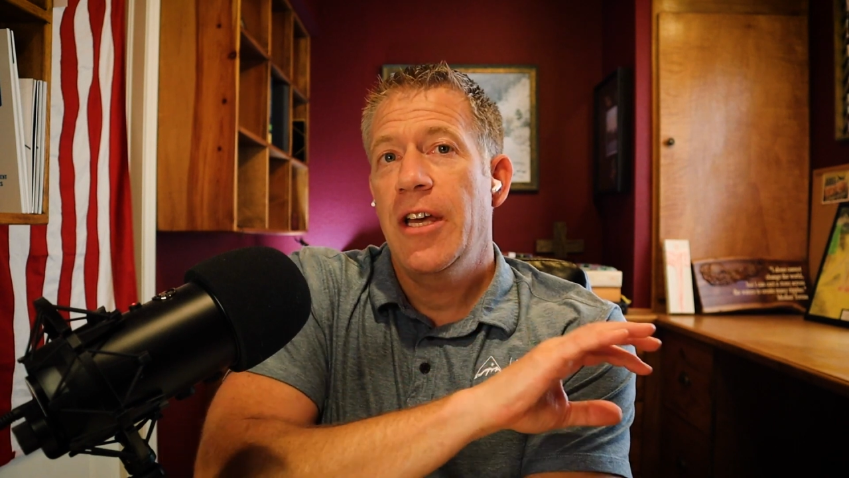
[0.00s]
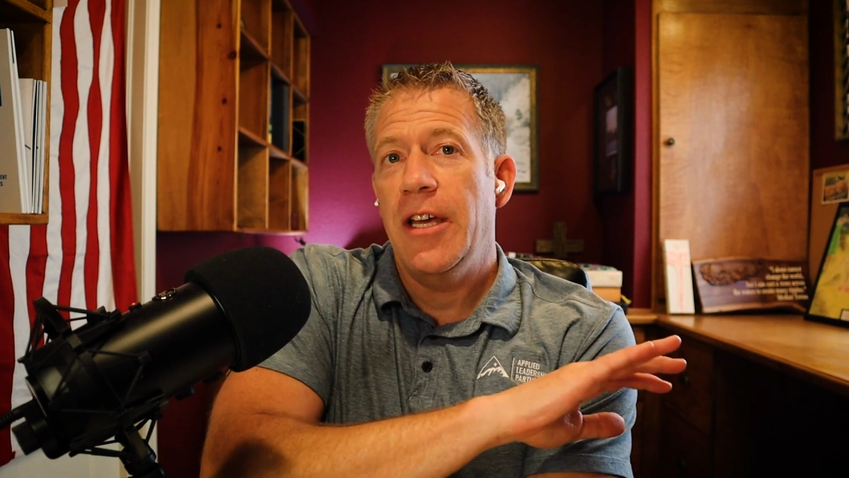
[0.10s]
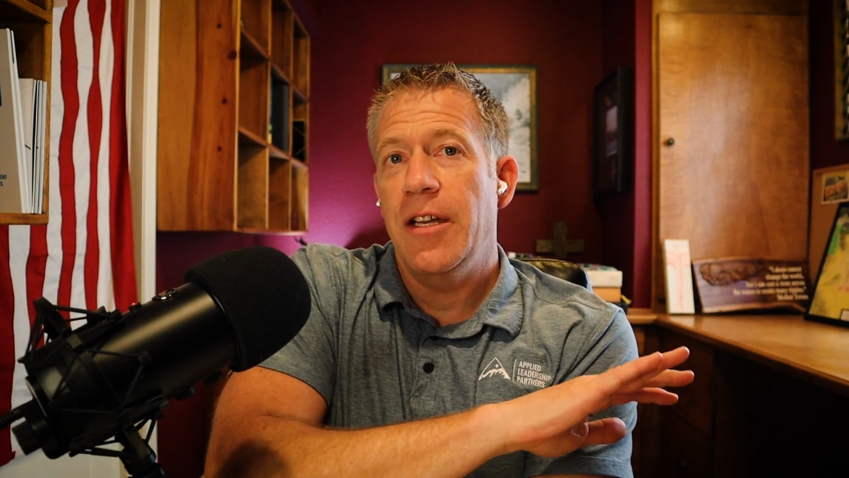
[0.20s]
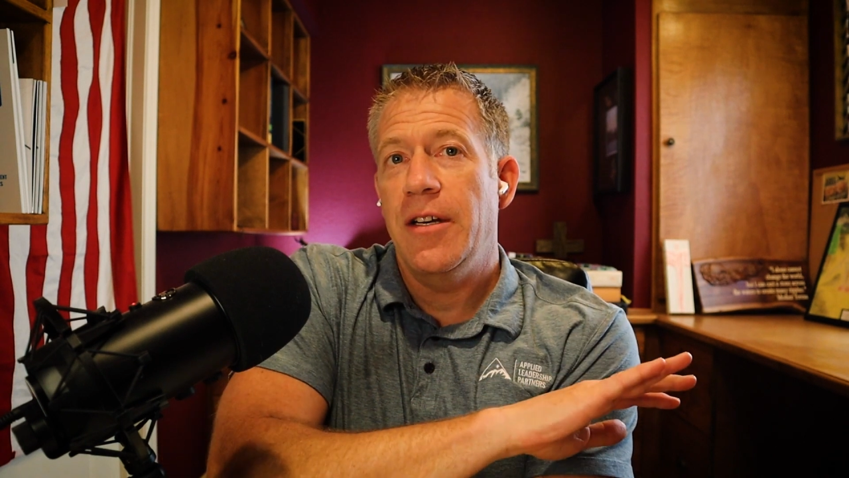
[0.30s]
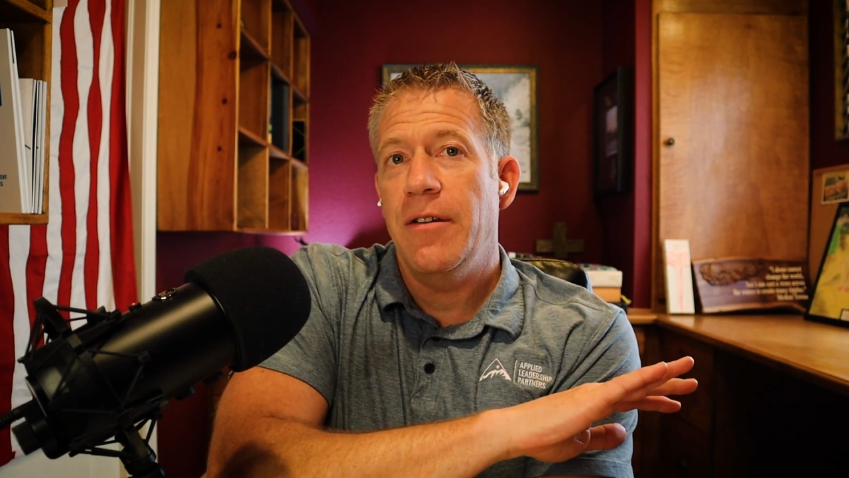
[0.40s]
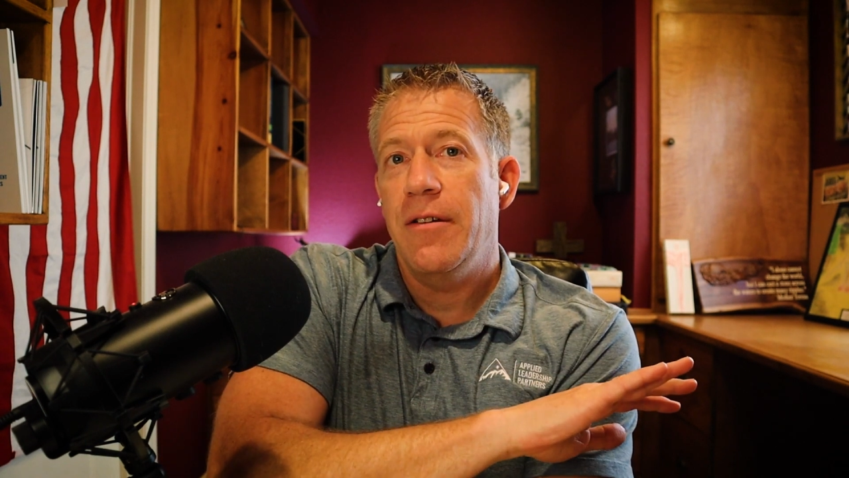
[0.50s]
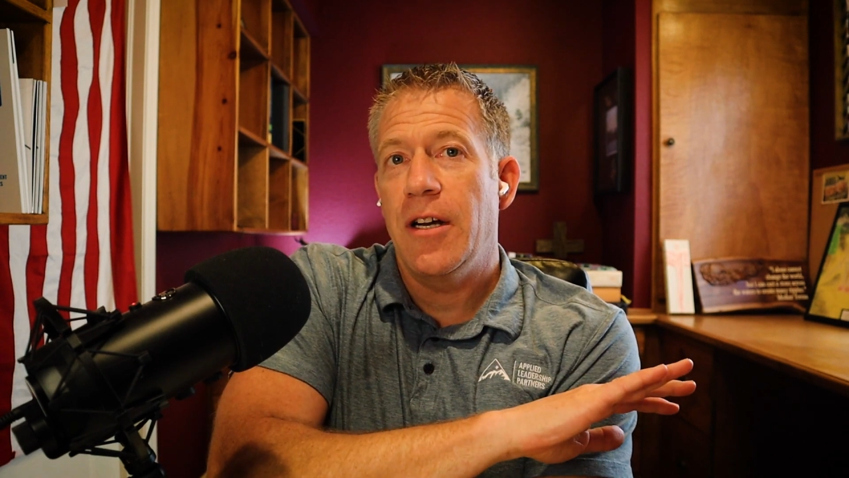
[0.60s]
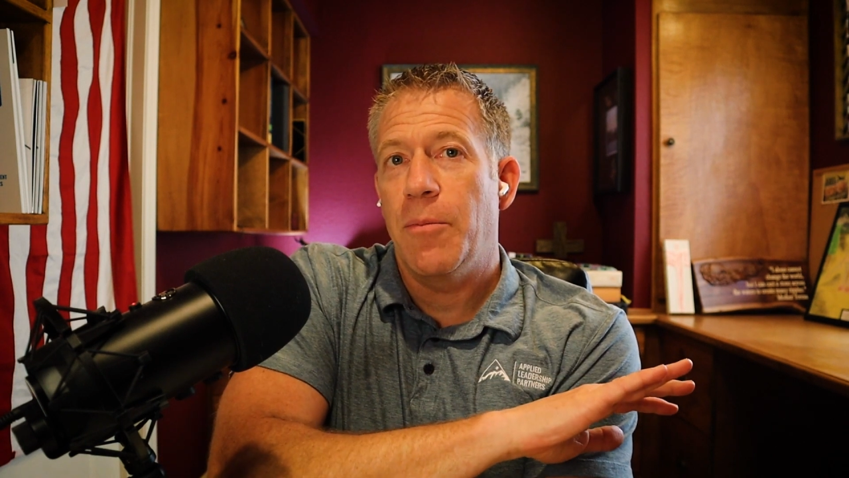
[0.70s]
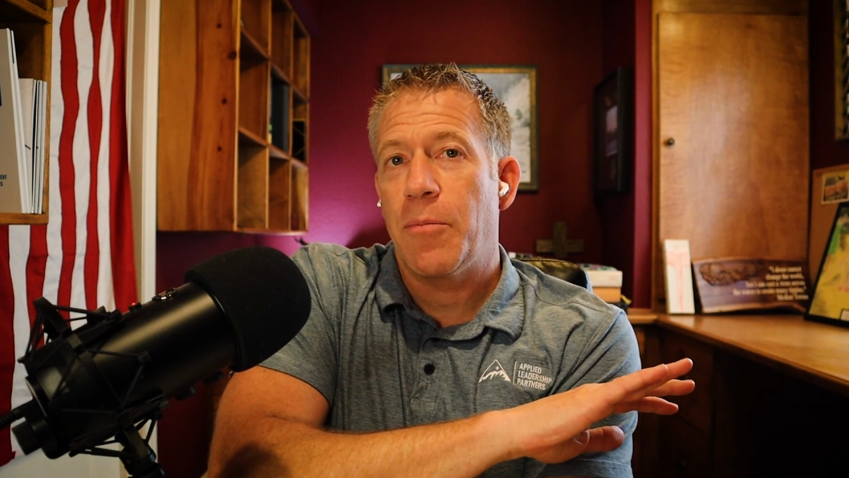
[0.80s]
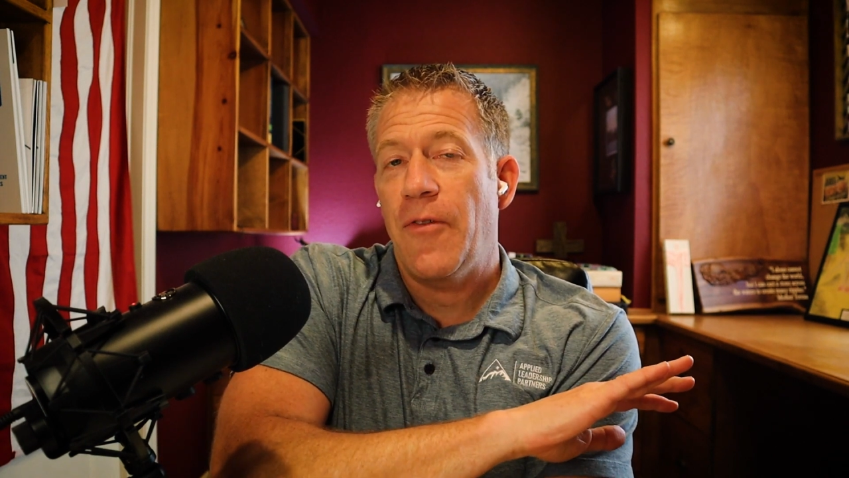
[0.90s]
in,
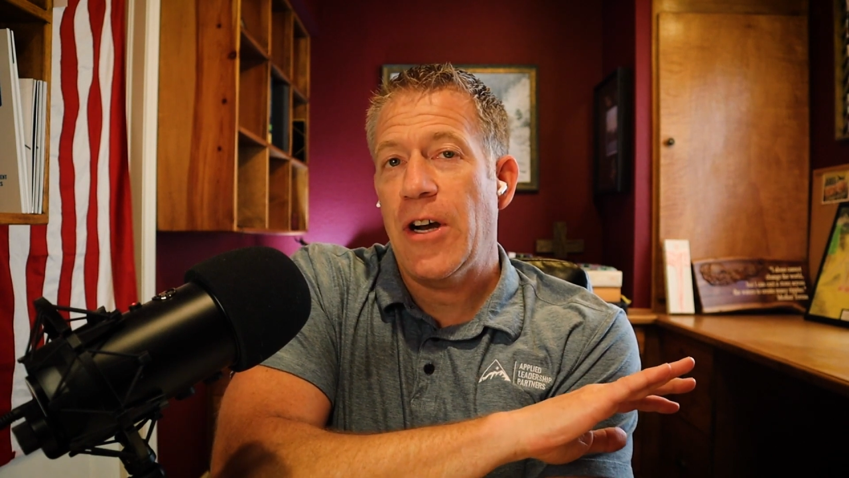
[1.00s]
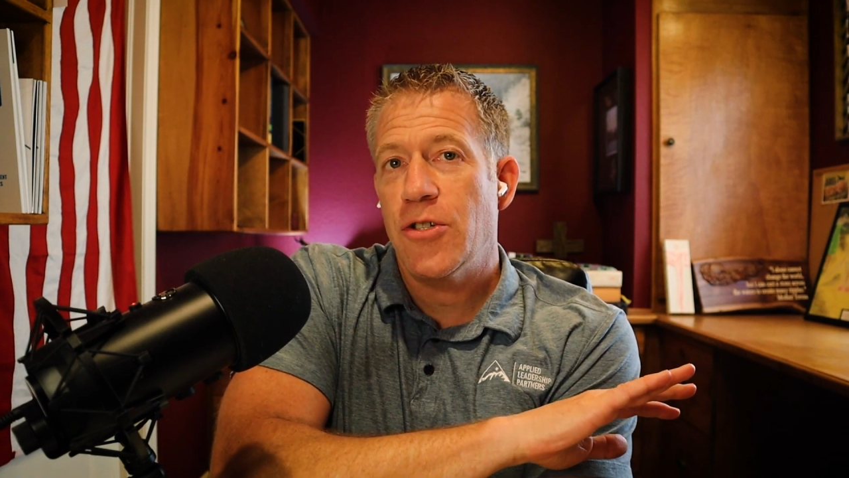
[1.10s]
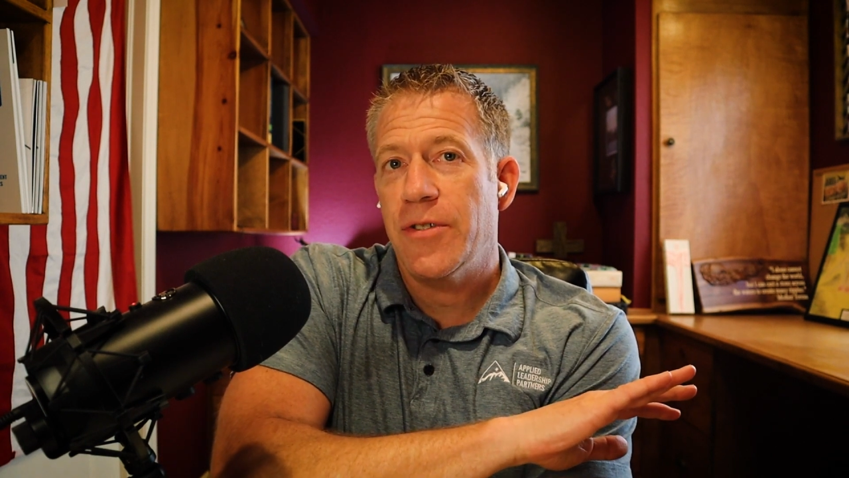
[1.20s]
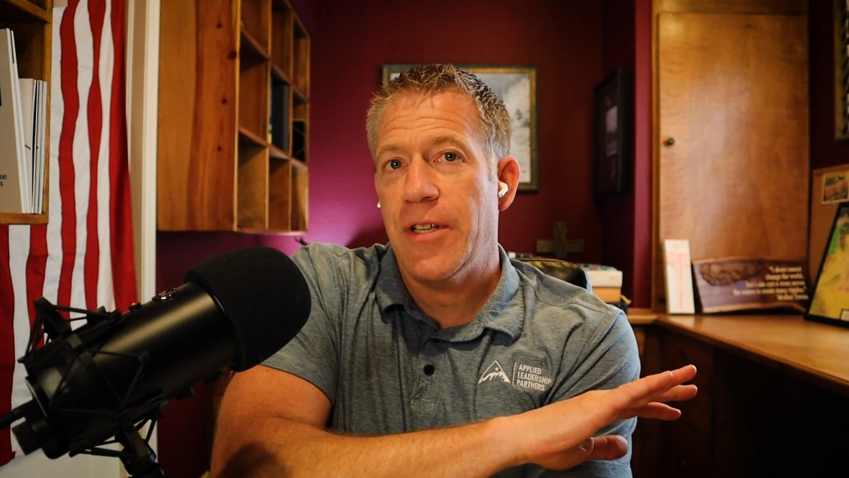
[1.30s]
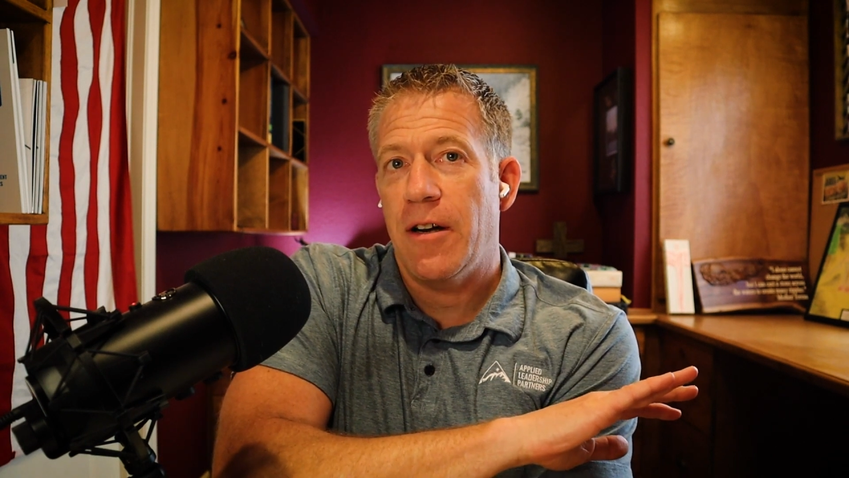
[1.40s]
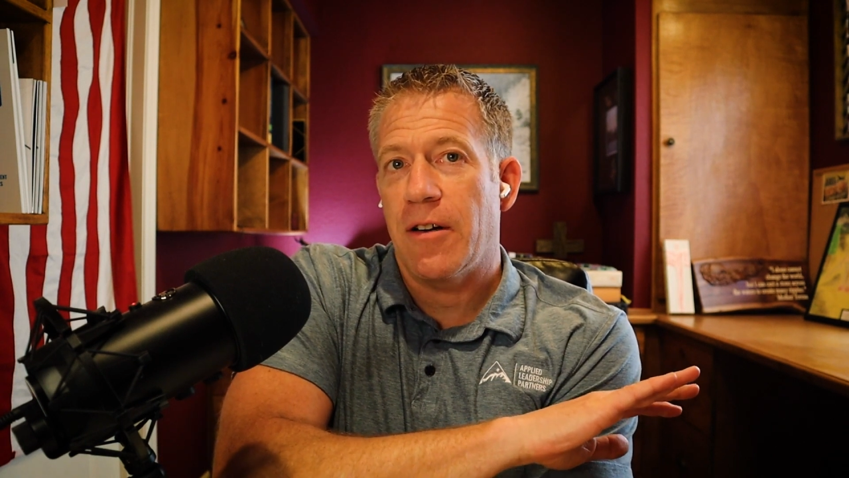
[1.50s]
professionals that